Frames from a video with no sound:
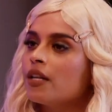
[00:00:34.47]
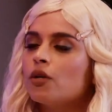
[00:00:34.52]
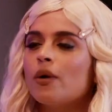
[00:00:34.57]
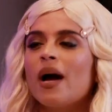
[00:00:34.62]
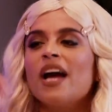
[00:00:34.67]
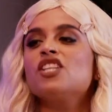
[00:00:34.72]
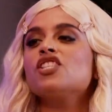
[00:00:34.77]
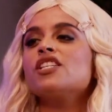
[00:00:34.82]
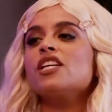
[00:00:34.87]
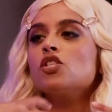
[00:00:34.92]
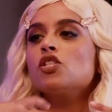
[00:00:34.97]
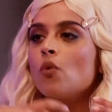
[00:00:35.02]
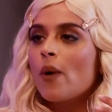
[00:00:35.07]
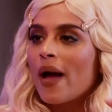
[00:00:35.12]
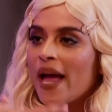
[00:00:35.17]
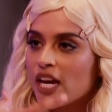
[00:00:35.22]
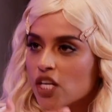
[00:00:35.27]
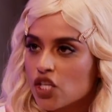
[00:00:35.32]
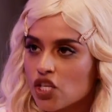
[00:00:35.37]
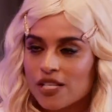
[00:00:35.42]
you know, I just get so
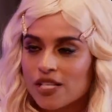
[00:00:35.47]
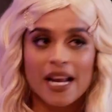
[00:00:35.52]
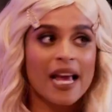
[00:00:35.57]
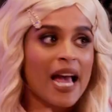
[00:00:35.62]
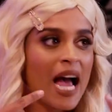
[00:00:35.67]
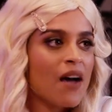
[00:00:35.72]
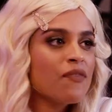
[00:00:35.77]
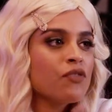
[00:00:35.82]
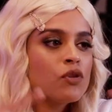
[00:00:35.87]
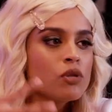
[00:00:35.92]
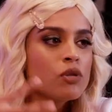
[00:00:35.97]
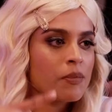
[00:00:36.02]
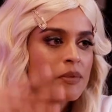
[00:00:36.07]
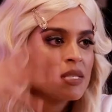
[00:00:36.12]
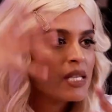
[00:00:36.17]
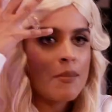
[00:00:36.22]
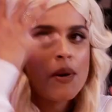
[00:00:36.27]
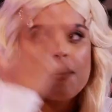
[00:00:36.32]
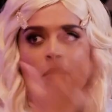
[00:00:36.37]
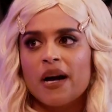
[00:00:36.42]
anxious and I have to do something
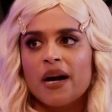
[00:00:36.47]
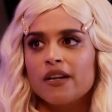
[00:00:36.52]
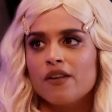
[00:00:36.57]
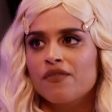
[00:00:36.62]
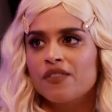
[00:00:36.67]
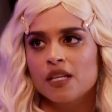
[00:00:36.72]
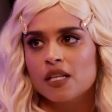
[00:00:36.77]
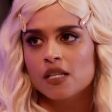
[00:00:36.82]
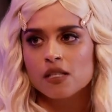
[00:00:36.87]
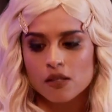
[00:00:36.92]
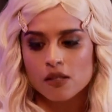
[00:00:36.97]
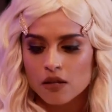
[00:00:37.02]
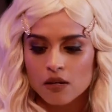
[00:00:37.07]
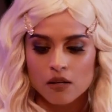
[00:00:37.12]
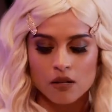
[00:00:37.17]
to get my mind off things.